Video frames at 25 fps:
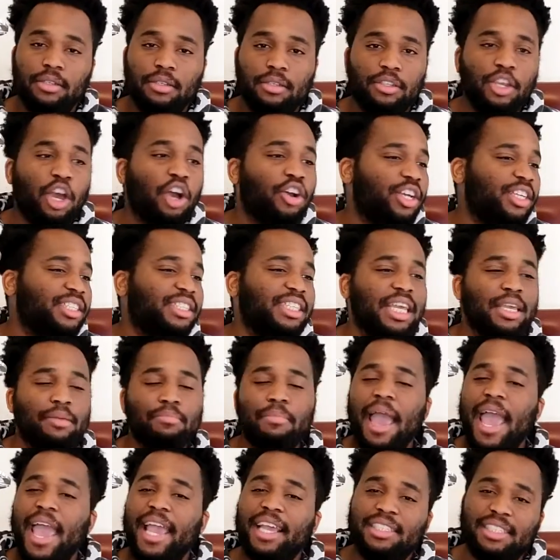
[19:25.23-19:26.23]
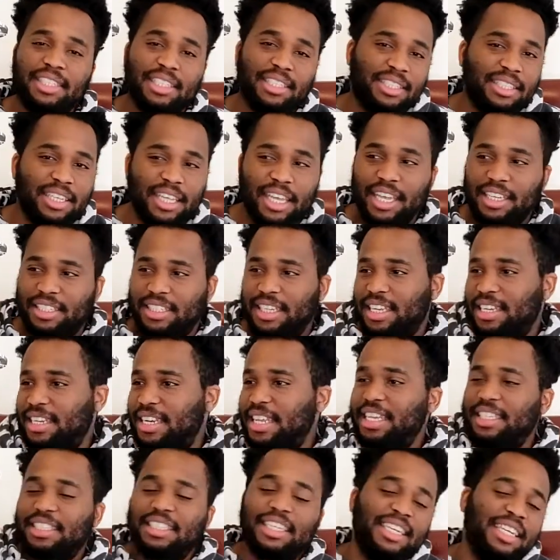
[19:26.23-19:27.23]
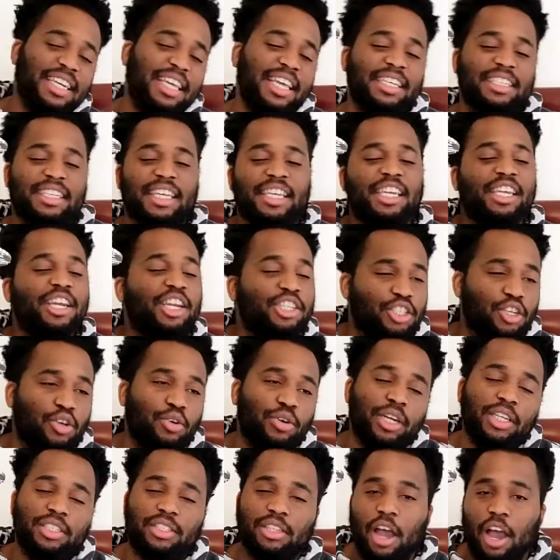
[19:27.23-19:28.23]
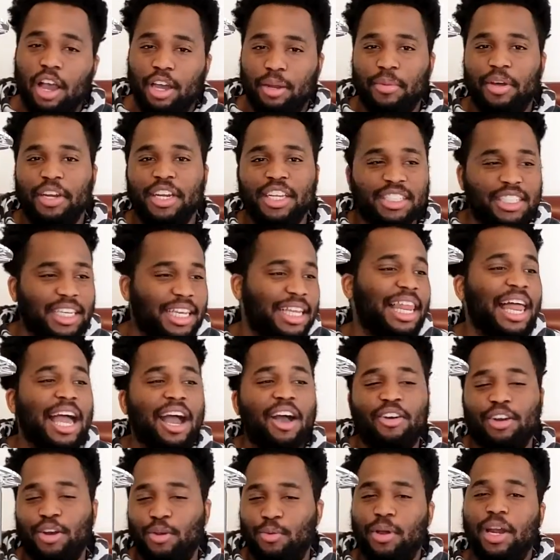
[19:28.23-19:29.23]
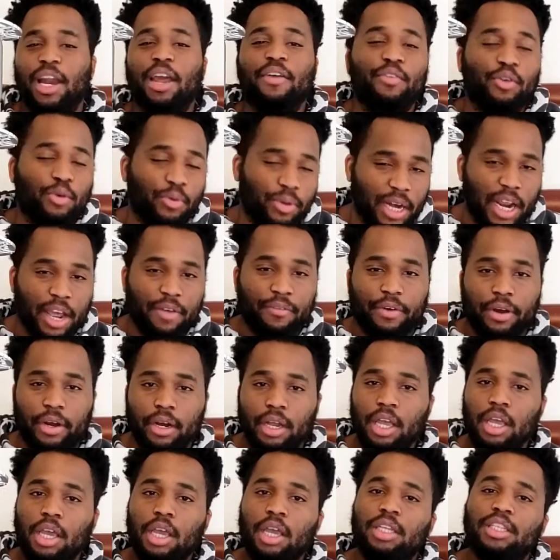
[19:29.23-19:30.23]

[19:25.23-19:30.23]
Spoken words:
Y'all can say Banks is this and this and this, and he doesn't know what he's talking about. He's a clown and whatever.